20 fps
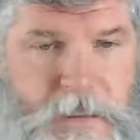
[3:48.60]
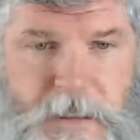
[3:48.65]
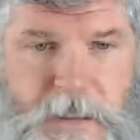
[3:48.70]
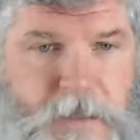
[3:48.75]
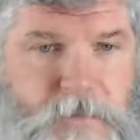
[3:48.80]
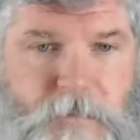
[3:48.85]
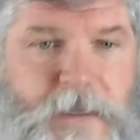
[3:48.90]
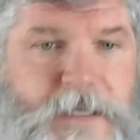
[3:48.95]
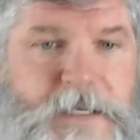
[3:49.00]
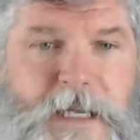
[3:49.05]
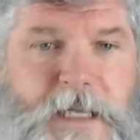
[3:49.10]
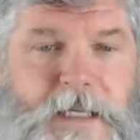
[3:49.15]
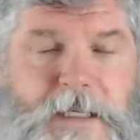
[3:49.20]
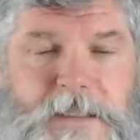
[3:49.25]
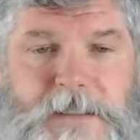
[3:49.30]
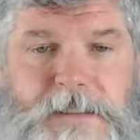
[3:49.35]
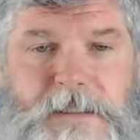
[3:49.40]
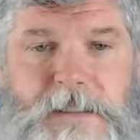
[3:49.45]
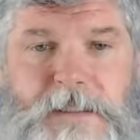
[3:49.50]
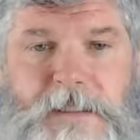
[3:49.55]

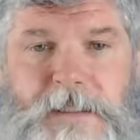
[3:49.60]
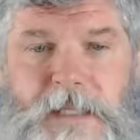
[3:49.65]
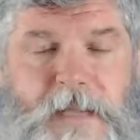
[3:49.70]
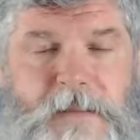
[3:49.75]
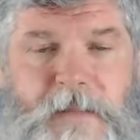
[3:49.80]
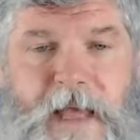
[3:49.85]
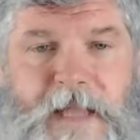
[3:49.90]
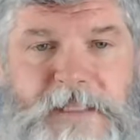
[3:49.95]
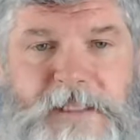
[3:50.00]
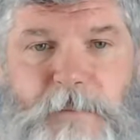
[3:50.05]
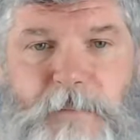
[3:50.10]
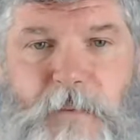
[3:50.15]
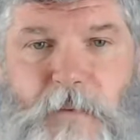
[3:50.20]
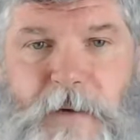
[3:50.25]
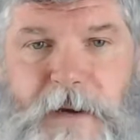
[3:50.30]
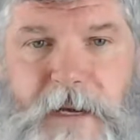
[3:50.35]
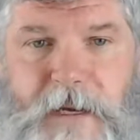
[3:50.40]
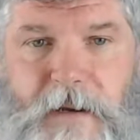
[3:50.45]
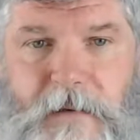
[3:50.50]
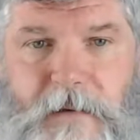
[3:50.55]
Ridiculous. And that's the
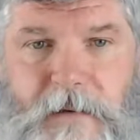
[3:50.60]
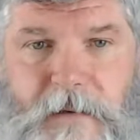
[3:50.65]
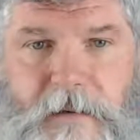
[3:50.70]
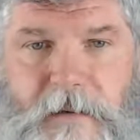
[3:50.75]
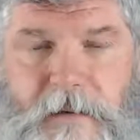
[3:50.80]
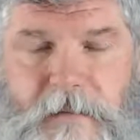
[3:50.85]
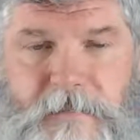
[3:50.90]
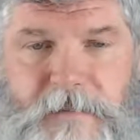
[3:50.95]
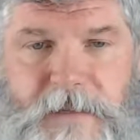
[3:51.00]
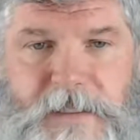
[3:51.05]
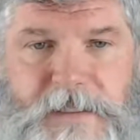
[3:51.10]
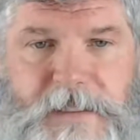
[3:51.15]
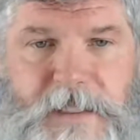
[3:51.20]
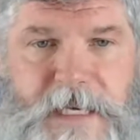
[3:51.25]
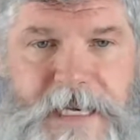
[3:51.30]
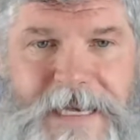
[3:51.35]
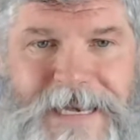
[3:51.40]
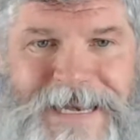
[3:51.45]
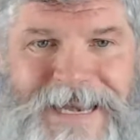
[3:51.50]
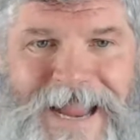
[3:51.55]
point here. This
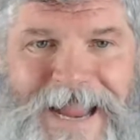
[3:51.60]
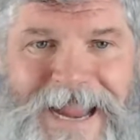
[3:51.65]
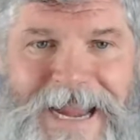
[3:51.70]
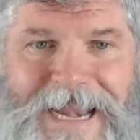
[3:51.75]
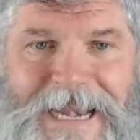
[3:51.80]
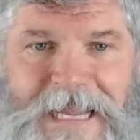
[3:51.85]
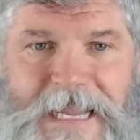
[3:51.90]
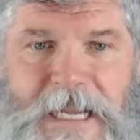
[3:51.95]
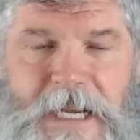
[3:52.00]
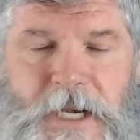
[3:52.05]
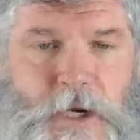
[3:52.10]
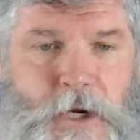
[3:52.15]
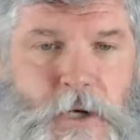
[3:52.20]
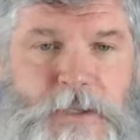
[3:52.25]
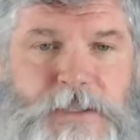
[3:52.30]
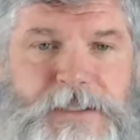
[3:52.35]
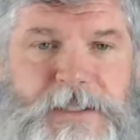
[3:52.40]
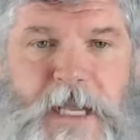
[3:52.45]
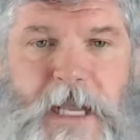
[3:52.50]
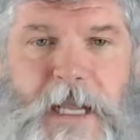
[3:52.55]
nanny
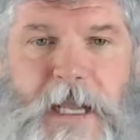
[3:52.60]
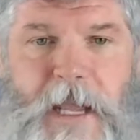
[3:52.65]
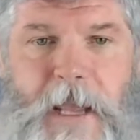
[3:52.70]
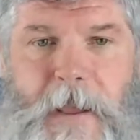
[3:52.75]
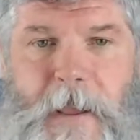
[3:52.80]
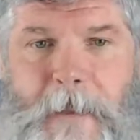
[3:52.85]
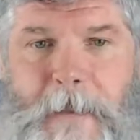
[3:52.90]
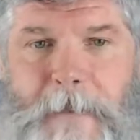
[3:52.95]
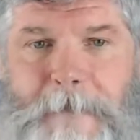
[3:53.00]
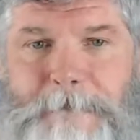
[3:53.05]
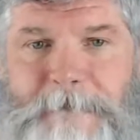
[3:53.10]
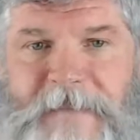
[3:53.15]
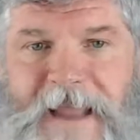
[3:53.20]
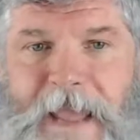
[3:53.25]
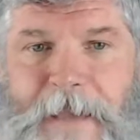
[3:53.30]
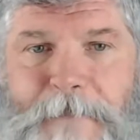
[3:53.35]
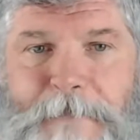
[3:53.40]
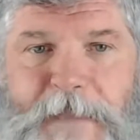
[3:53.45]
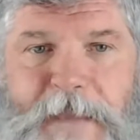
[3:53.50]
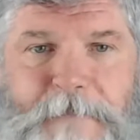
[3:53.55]
nursing,
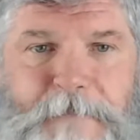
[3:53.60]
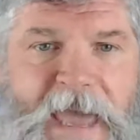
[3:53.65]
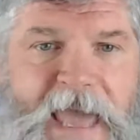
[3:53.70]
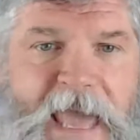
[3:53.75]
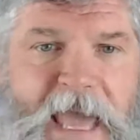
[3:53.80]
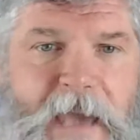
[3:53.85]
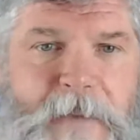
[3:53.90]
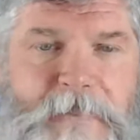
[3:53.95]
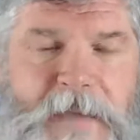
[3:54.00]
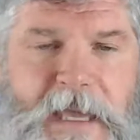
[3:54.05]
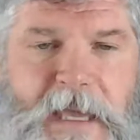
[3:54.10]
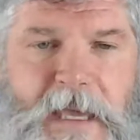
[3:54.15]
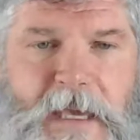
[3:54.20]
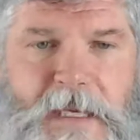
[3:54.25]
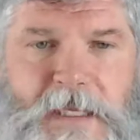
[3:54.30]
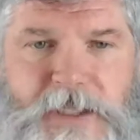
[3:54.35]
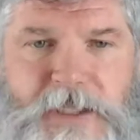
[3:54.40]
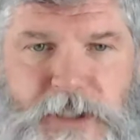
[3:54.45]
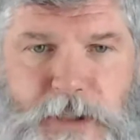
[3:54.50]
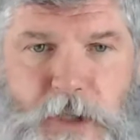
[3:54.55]
namby-pamby
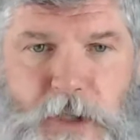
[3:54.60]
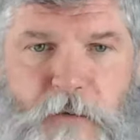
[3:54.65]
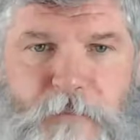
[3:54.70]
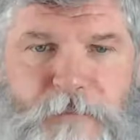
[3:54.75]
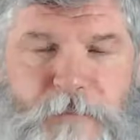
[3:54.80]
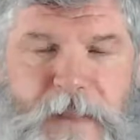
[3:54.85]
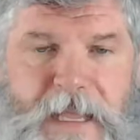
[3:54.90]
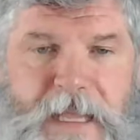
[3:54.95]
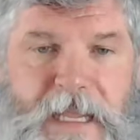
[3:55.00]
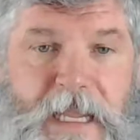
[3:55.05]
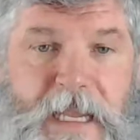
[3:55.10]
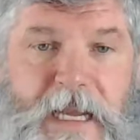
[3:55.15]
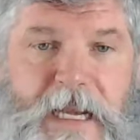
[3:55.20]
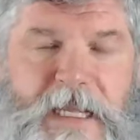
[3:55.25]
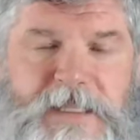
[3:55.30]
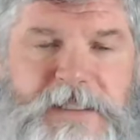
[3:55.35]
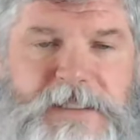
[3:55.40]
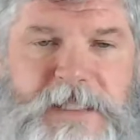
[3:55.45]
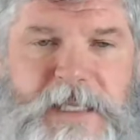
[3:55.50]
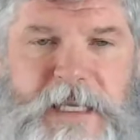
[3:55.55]
snowflake
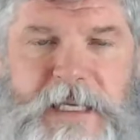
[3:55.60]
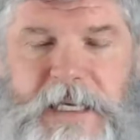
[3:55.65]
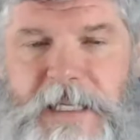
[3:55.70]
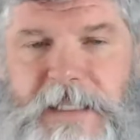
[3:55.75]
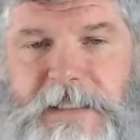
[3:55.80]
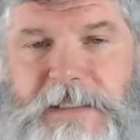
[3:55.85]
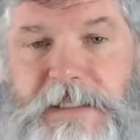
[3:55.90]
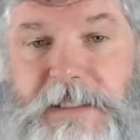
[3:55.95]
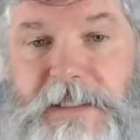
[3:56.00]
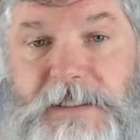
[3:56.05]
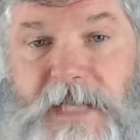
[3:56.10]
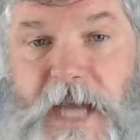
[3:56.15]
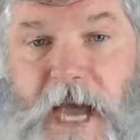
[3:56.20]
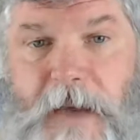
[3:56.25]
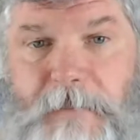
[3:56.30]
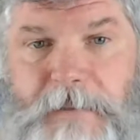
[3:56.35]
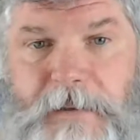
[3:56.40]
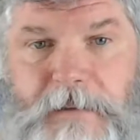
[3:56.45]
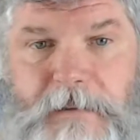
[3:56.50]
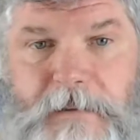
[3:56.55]
idiocy needs to
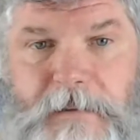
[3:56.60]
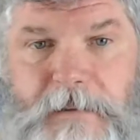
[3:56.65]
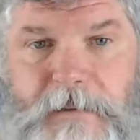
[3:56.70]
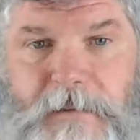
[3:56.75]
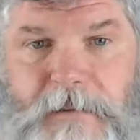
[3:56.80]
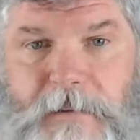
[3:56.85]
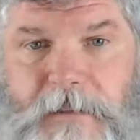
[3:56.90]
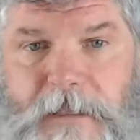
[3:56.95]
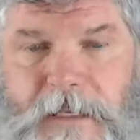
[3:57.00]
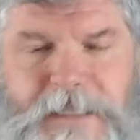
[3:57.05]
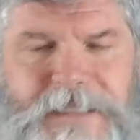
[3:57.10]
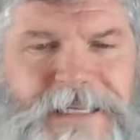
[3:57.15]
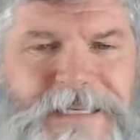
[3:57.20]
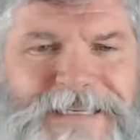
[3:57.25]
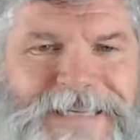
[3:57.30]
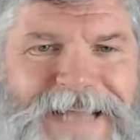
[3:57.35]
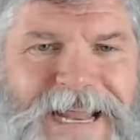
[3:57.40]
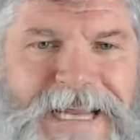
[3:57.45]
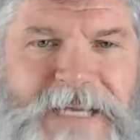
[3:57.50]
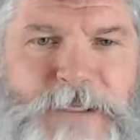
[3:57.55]
stop. It's
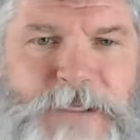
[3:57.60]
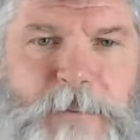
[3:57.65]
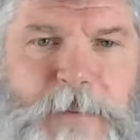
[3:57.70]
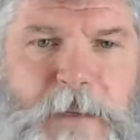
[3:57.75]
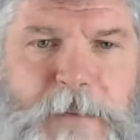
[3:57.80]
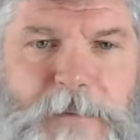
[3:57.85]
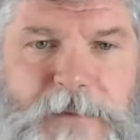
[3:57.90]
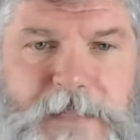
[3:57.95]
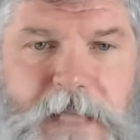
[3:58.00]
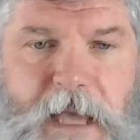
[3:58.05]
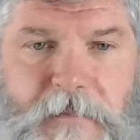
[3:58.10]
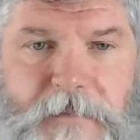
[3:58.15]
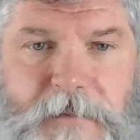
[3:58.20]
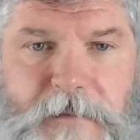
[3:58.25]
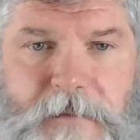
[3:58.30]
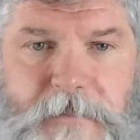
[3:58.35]
endangering people's health.